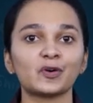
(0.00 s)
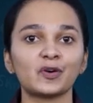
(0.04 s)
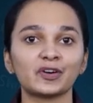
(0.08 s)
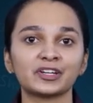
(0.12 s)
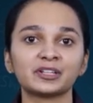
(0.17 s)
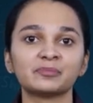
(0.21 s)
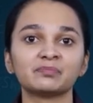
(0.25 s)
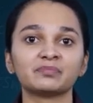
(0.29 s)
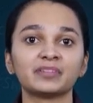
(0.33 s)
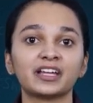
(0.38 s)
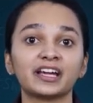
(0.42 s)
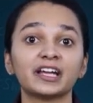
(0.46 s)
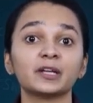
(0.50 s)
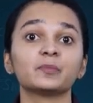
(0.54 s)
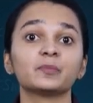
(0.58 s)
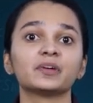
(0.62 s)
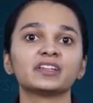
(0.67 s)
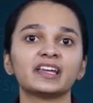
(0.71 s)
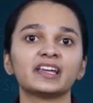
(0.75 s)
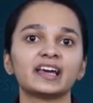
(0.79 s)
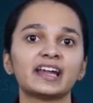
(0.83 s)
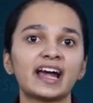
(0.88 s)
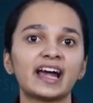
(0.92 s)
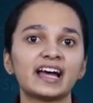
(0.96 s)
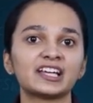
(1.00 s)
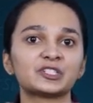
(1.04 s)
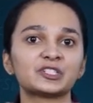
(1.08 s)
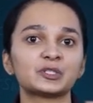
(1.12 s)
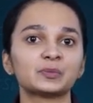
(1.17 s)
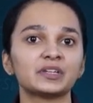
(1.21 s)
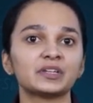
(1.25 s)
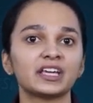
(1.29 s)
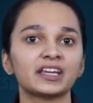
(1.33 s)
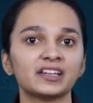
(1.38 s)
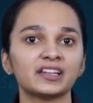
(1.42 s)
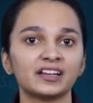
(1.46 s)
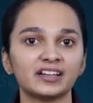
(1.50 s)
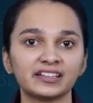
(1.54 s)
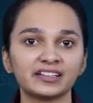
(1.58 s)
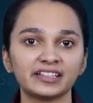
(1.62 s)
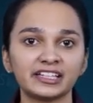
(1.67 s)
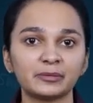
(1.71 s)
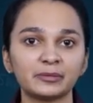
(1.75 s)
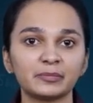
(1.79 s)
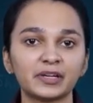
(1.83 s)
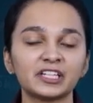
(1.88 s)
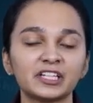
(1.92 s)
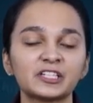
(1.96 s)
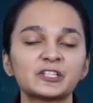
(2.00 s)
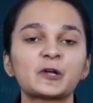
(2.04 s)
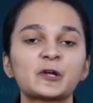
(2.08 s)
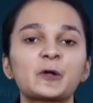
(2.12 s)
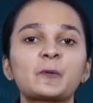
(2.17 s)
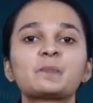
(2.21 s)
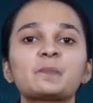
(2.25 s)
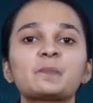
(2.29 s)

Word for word: or implied, but there has to be an agreement.